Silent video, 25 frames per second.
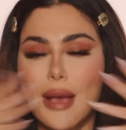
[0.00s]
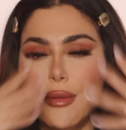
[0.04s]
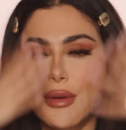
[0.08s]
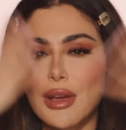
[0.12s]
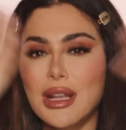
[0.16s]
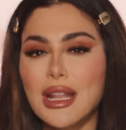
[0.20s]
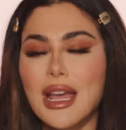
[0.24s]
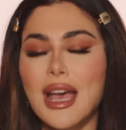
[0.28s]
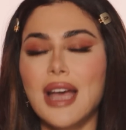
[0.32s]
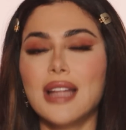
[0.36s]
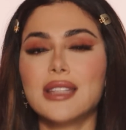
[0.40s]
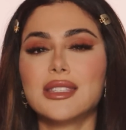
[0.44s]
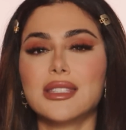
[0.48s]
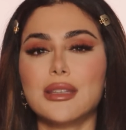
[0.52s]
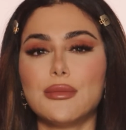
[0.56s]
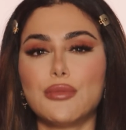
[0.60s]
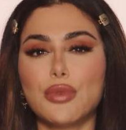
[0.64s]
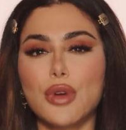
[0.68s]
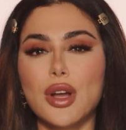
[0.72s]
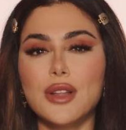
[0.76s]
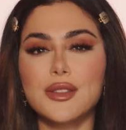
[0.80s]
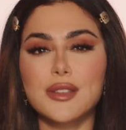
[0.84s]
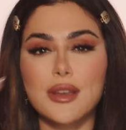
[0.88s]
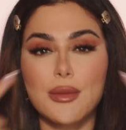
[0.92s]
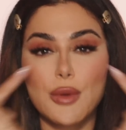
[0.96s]
I'm gonna add some
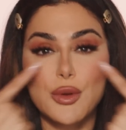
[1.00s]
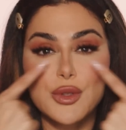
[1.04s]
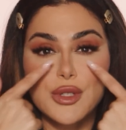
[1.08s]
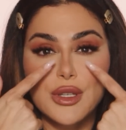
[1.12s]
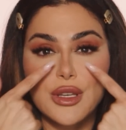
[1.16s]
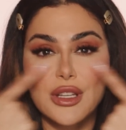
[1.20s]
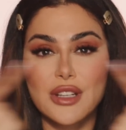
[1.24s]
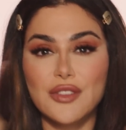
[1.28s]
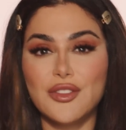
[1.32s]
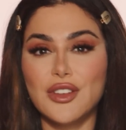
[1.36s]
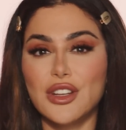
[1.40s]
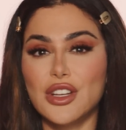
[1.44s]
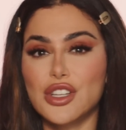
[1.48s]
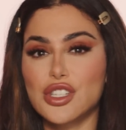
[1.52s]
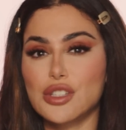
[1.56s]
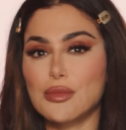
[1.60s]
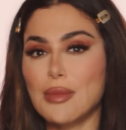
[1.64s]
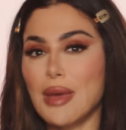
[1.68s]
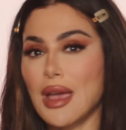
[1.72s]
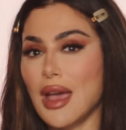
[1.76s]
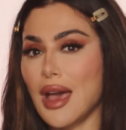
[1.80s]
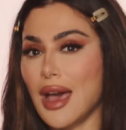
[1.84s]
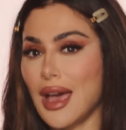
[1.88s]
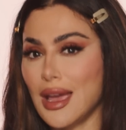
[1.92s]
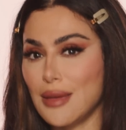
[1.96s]
bronzer. I'm also gonna finish
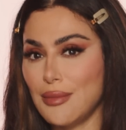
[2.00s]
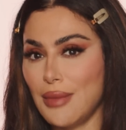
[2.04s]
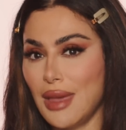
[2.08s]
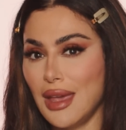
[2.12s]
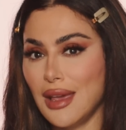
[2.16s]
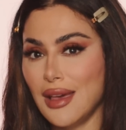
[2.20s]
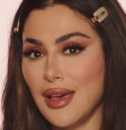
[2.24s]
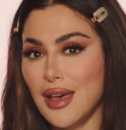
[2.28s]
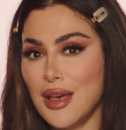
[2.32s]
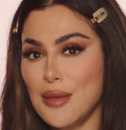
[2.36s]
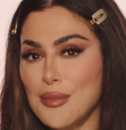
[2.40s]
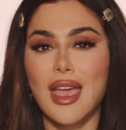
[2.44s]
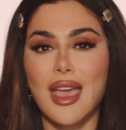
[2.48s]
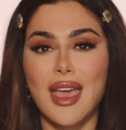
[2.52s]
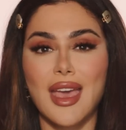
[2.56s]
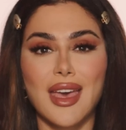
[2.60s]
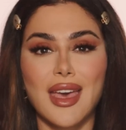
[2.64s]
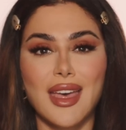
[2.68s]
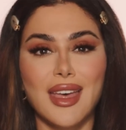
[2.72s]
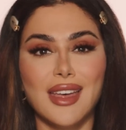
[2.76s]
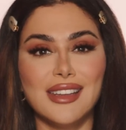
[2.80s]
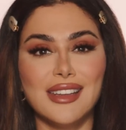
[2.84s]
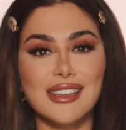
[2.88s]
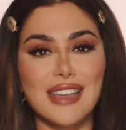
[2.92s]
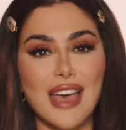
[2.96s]
my eye makeup
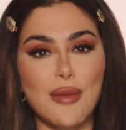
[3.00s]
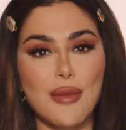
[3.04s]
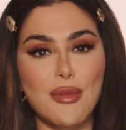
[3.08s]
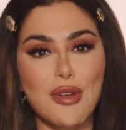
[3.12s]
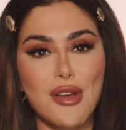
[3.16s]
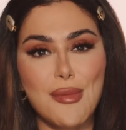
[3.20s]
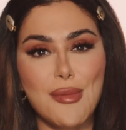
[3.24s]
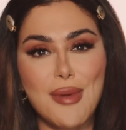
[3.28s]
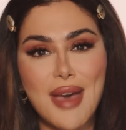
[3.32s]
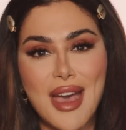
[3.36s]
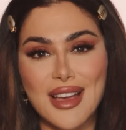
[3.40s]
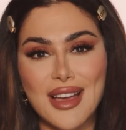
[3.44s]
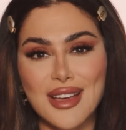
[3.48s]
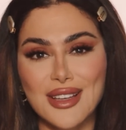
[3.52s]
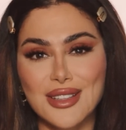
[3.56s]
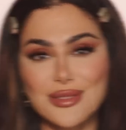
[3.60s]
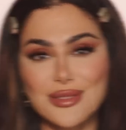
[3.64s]
and I'll be right back.